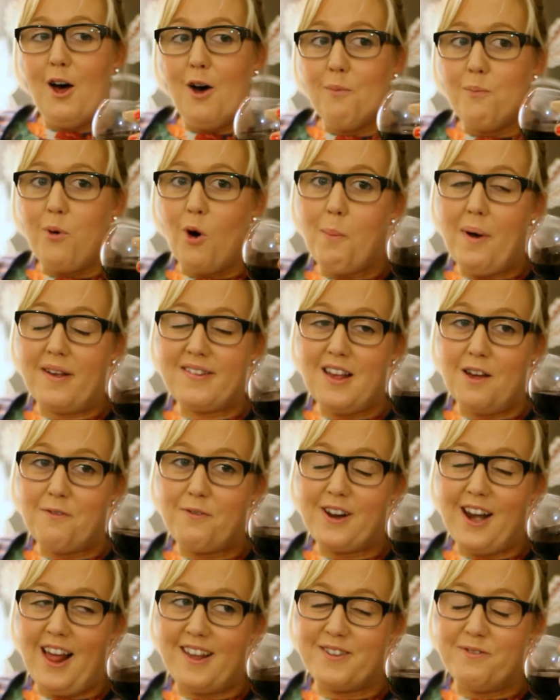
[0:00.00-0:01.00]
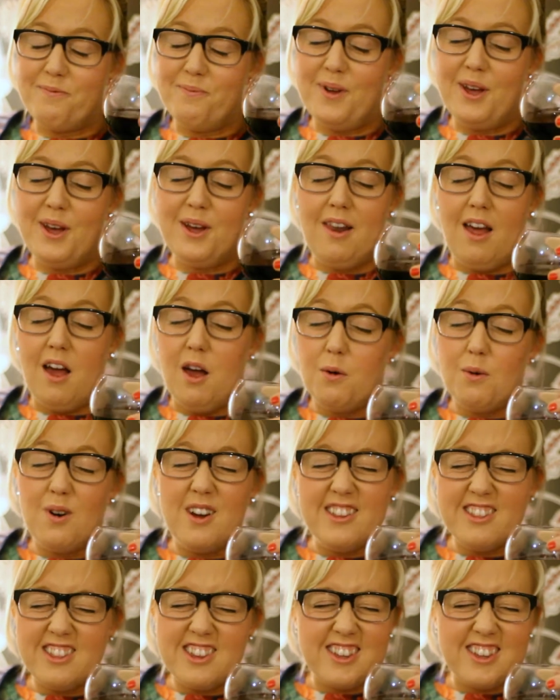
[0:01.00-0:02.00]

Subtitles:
pour myself a glass of Merlot, and